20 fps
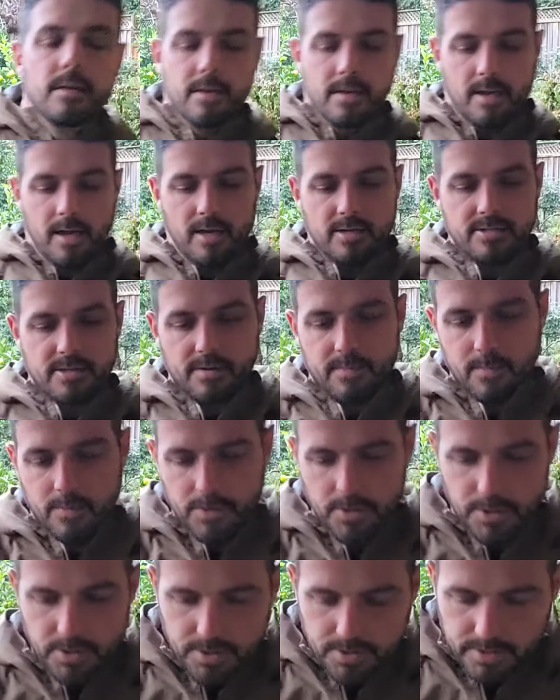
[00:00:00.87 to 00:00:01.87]
How's everyone
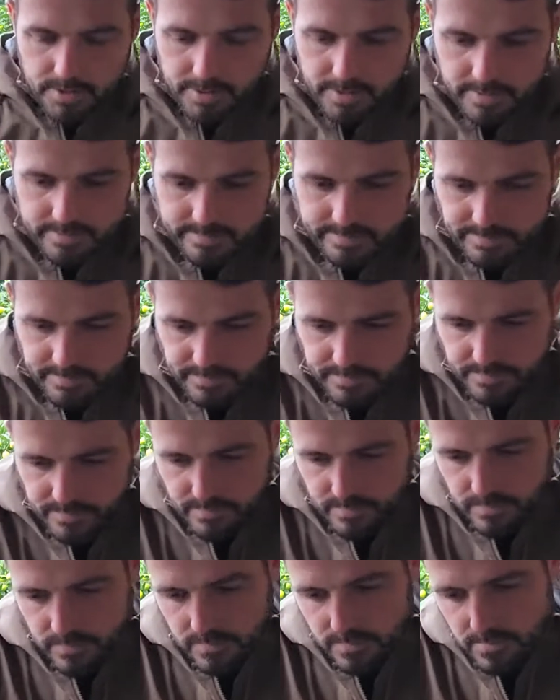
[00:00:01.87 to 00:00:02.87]
doing?
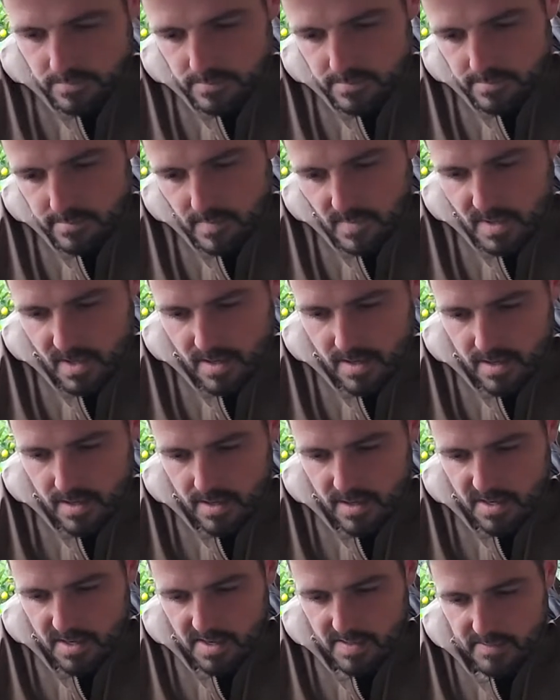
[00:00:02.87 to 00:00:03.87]

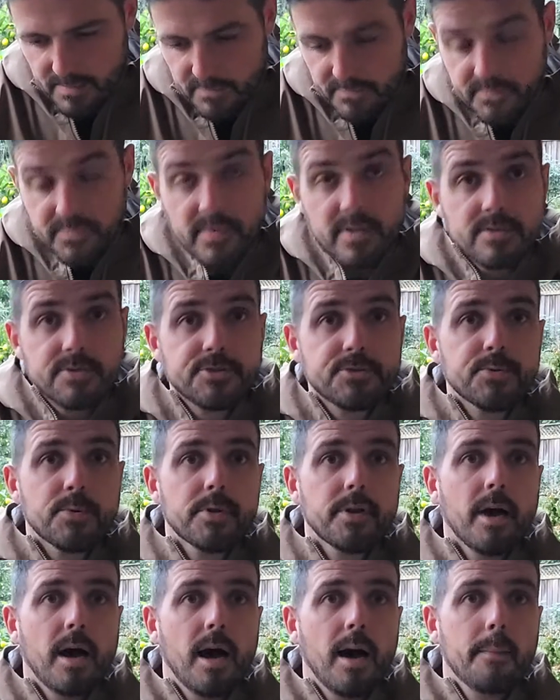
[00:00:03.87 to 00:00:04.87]
Just want to
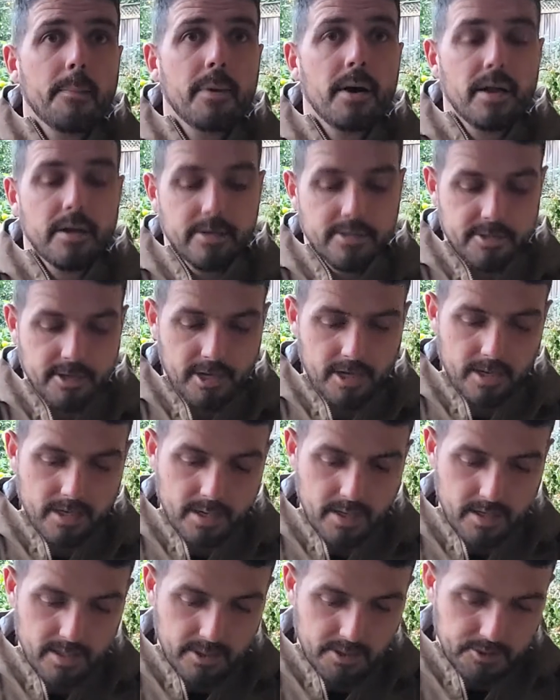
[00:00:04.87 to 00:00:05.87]
hop on and talk
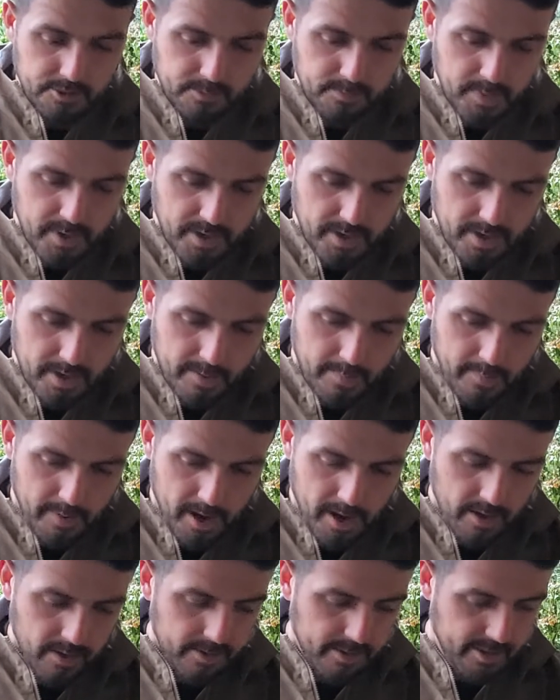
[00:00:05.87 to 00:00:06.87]
a little bit
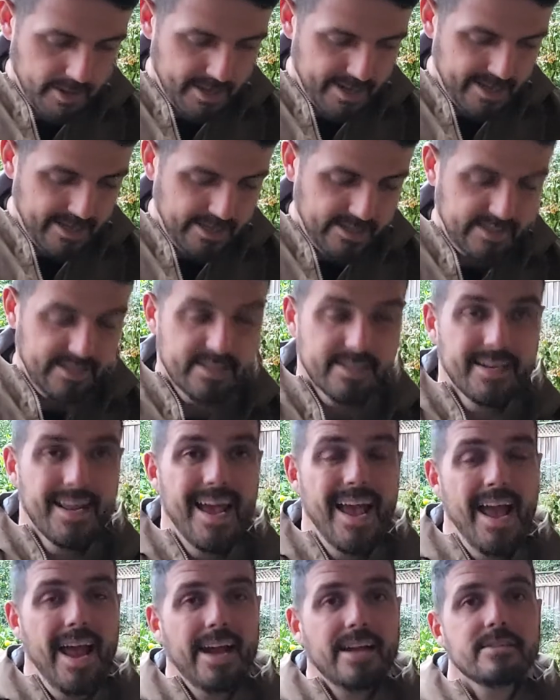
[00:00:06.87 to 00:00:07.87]
about the Easton
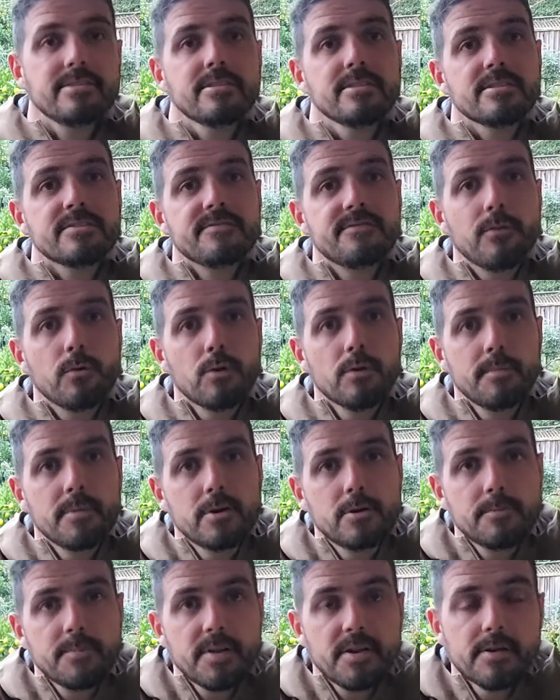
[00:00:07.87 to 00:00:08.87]
Axis
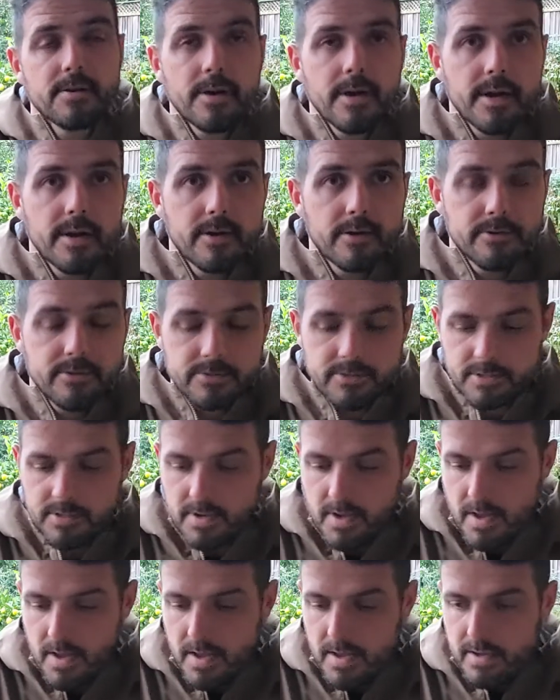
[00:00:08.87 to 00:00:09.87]
4mm arrows.
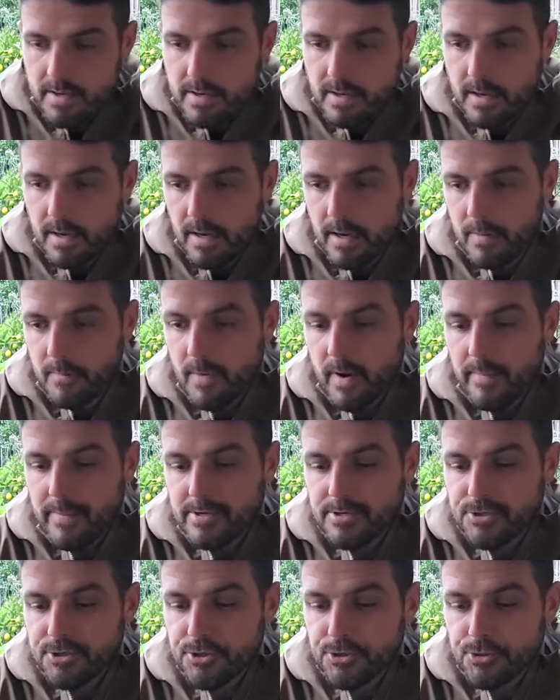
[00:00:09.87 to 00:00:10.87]
I've been
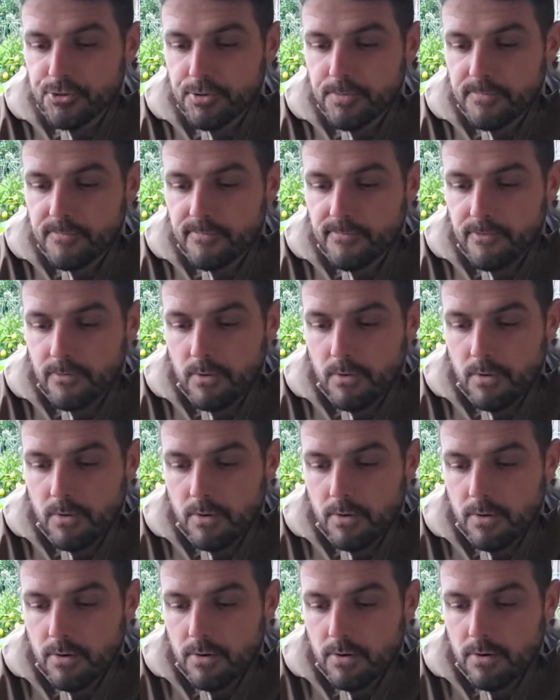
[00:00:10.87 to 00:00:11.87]
shooting them
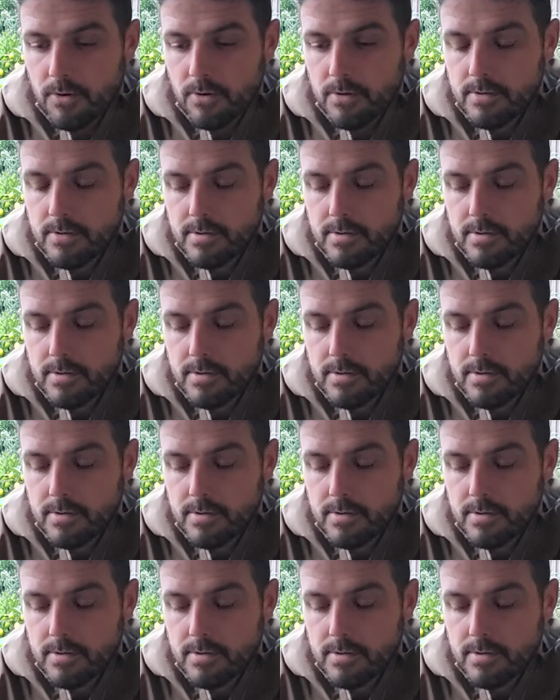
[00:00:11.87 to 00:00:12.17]
for